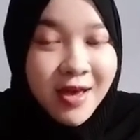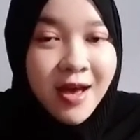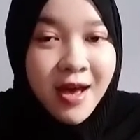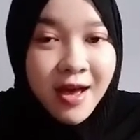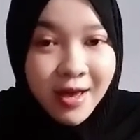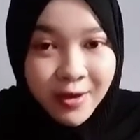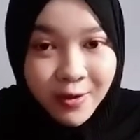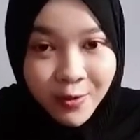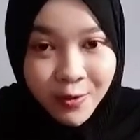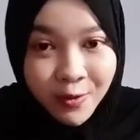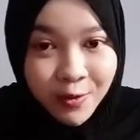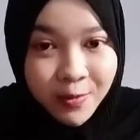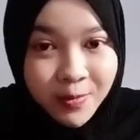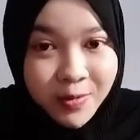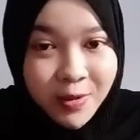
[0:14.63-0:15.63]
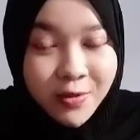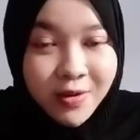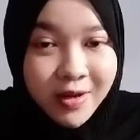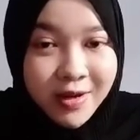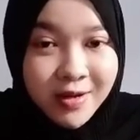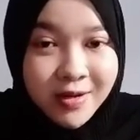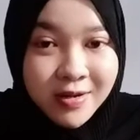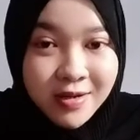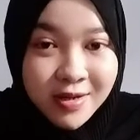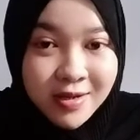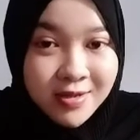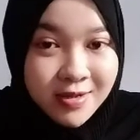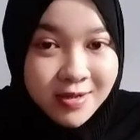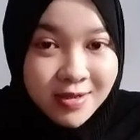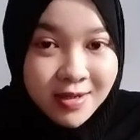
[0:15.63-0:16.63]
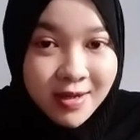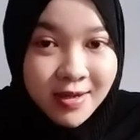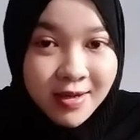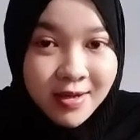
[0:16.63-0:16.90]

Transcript: I hope you are great today.